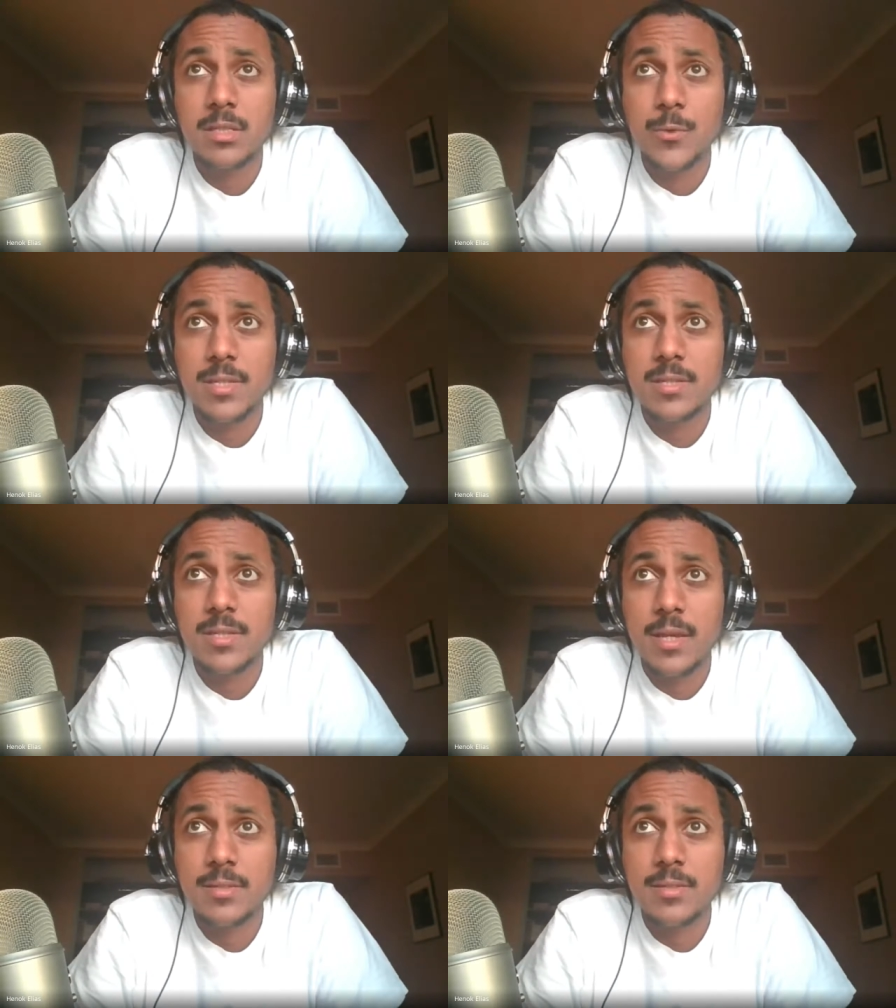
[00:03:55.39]
Lewis
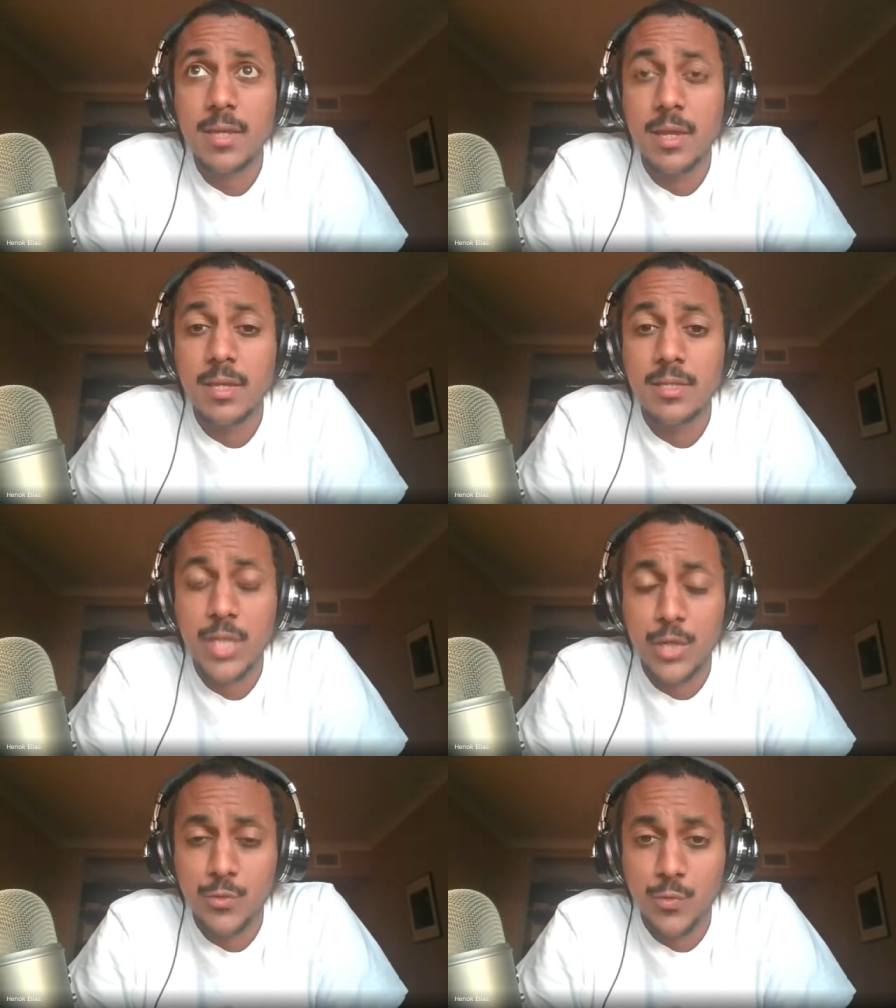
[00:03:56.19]
says in his
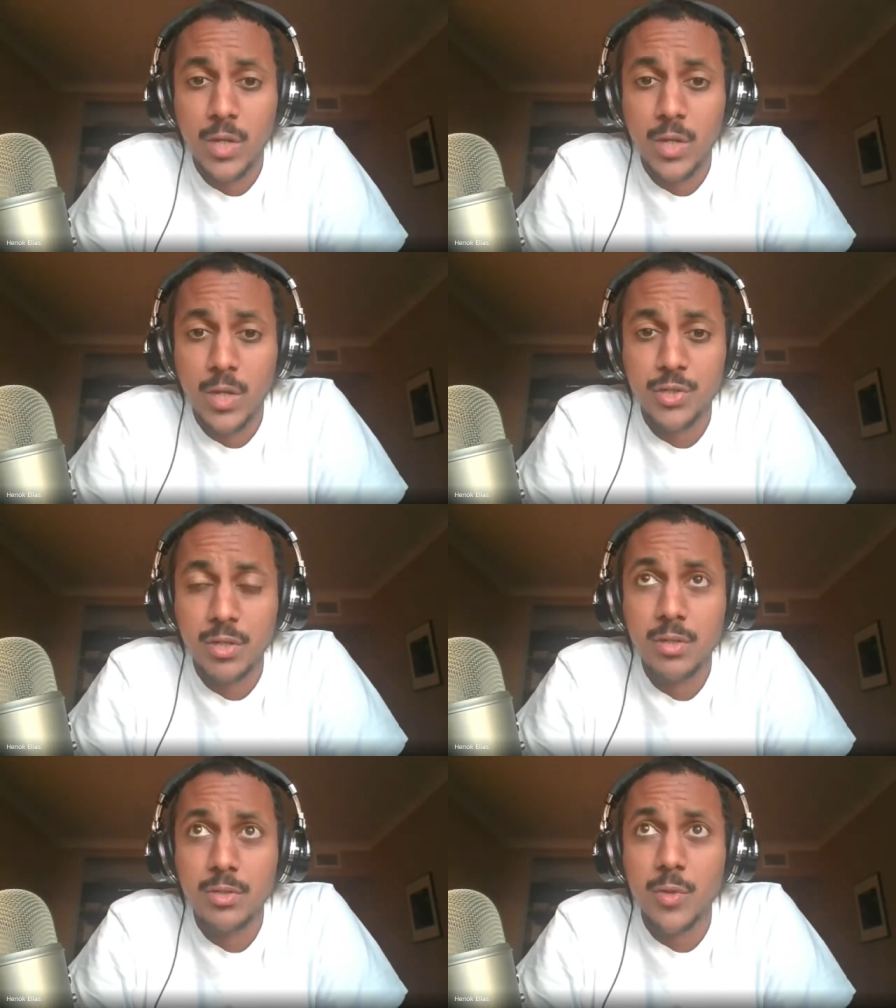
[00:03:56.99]

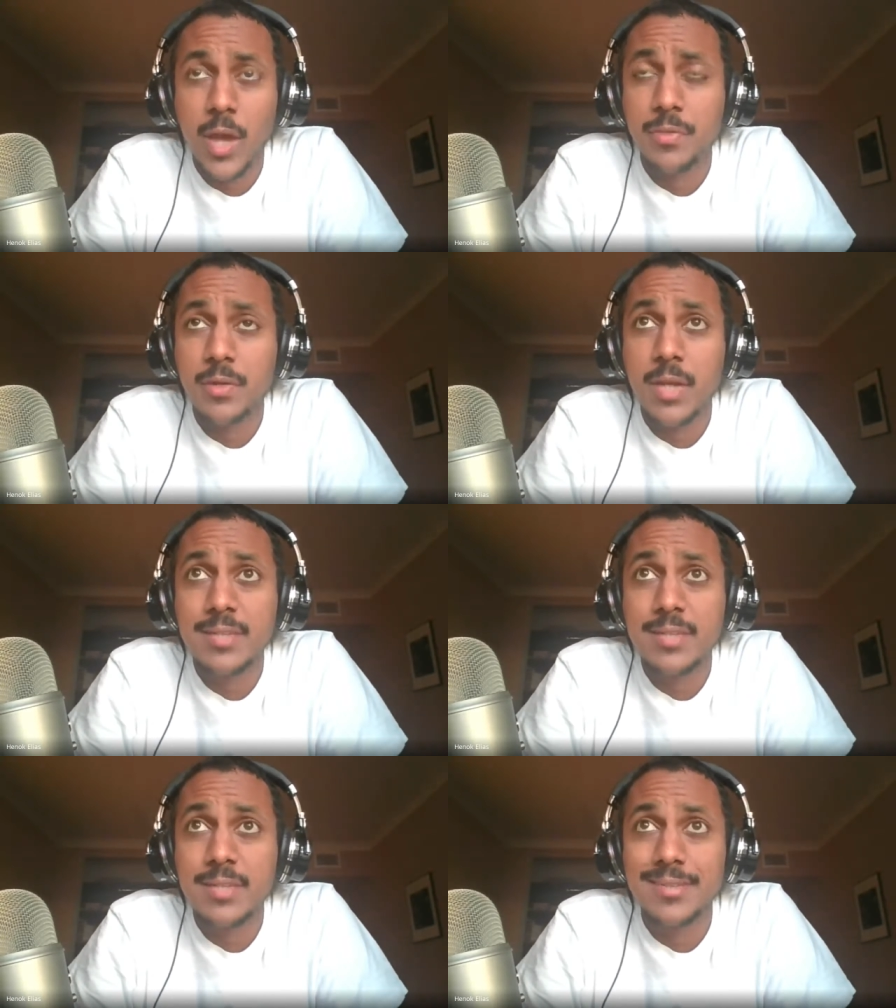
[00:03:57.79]
introduction to
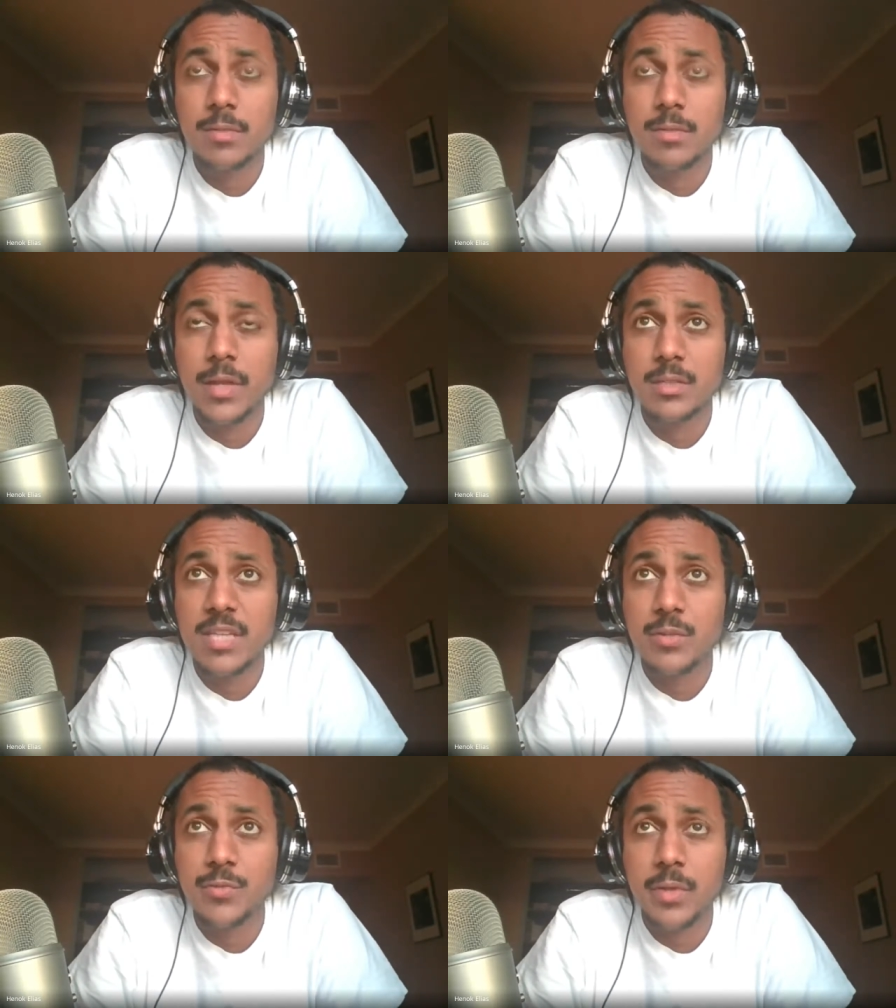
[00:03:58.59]
Athanasius of
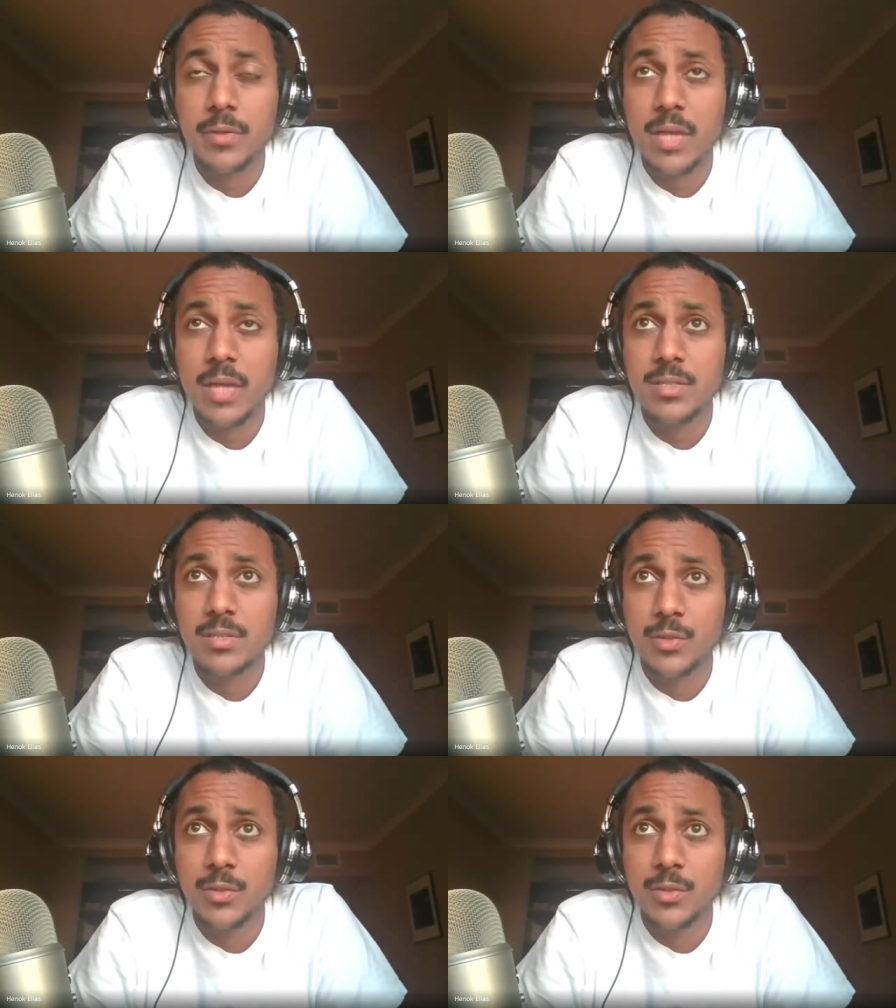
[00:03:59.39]
Alexandria, Athanasius the